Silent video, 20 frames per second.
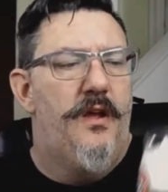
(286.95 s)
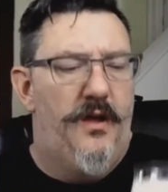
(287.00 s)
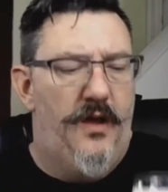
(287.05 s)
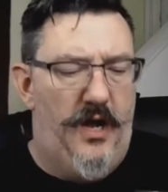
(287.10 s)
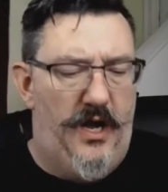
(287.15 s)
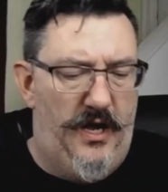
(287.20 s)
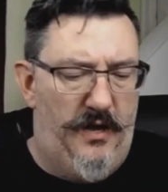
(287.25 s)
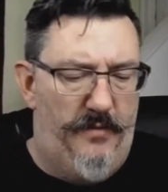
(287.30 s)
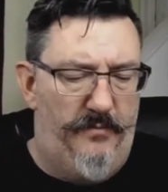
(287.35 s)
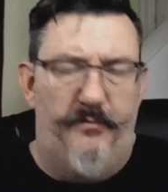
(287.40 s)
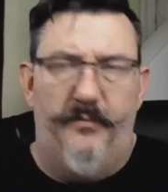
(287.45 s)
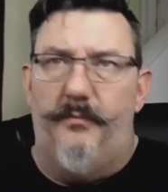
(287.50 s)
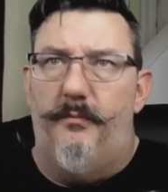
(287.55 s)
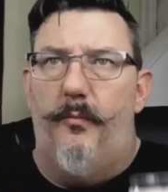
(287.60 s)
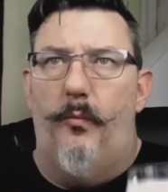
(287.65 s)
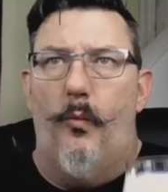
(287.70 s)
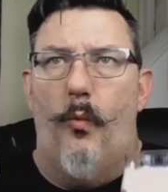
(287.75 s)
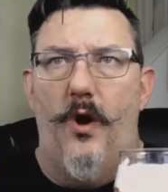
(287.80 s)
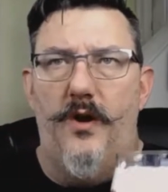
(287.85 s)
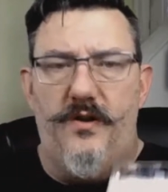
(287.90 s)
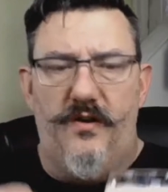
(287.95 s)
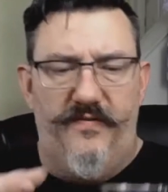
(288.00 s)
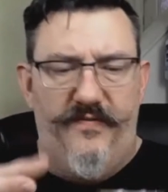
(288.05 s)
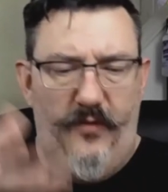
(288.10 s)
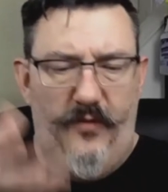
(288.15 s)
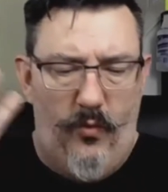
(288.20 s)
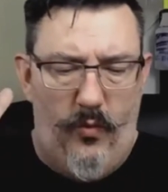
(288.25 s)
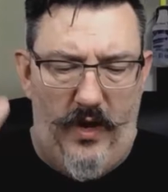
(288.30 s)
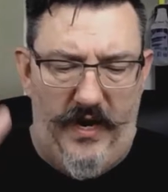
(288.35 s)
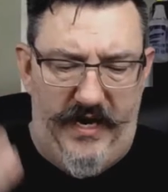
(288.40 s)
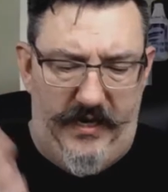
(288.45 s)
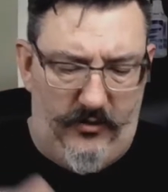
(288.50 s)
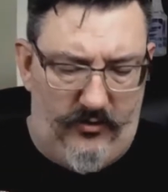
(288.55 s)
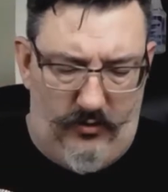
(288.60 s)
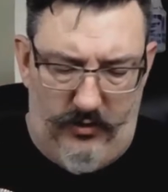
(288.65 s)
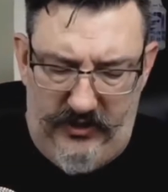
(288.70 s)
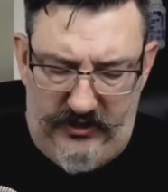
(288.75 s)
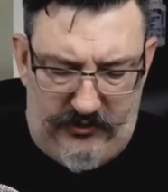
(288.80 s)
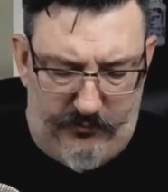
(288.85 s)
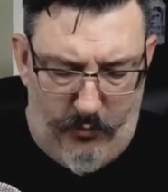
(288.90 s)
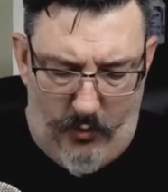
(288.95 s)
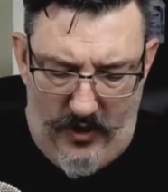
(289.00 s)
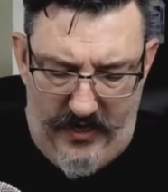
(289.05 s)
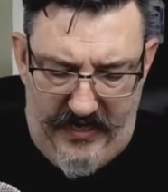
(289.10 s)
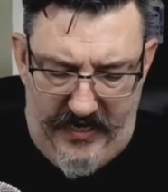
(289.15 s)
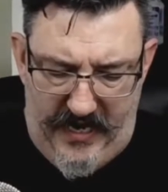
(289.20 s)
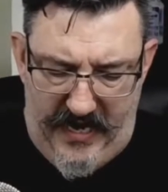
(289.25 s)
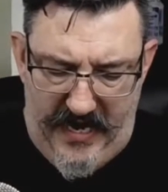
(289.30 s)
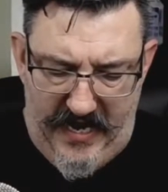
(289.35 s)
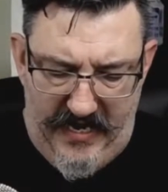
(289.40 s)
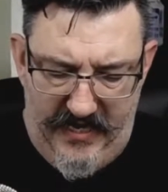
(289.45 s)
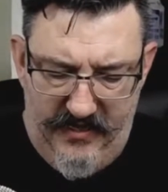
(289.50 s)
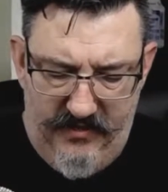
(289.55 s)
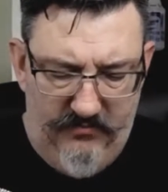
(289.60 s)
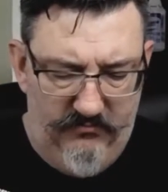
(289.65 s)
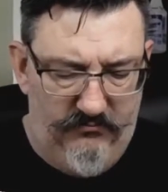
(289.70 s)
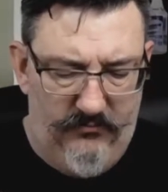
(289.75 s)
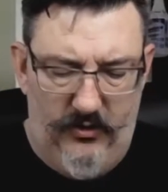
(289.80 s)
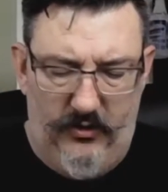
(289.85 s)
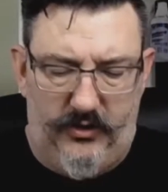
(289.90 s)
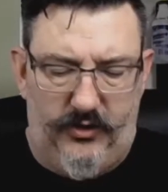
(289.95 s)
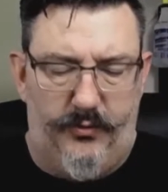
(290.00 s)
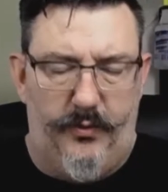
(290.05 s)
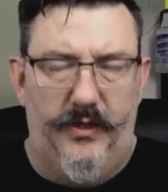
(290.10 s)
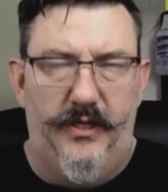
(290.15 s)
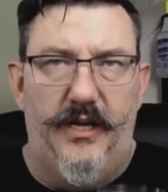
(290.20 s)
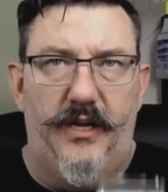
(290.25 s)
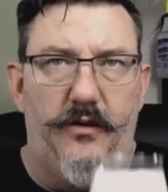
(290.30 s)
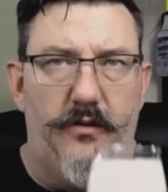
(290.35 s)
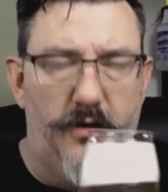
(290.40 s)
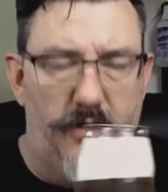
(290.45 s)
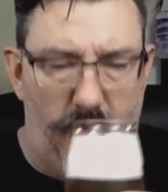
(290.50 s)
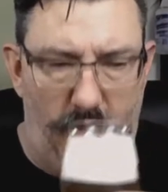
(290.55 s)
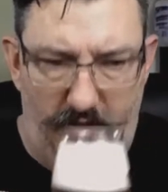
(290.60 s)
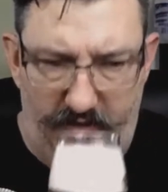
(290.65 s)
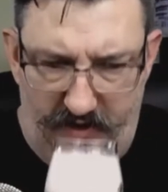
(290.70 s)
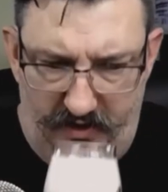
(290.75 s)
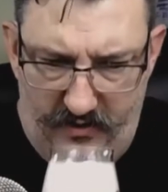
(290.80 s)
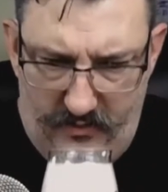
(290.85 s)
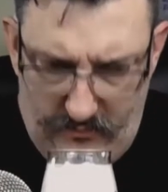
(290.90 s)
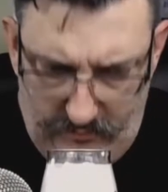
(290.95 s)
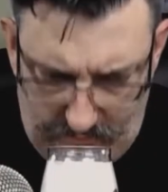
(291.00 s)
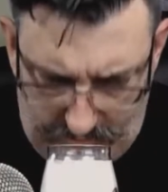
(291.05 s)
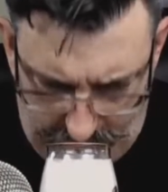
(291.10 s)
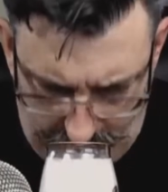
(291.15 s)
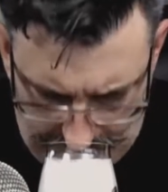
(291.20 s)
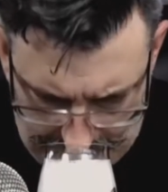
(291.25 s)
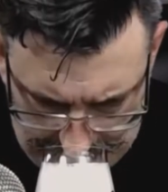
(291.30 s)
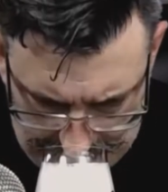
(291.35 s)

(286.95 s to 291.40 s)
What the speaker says: Wonderful white, crisp white head. Looks really good. On the nose,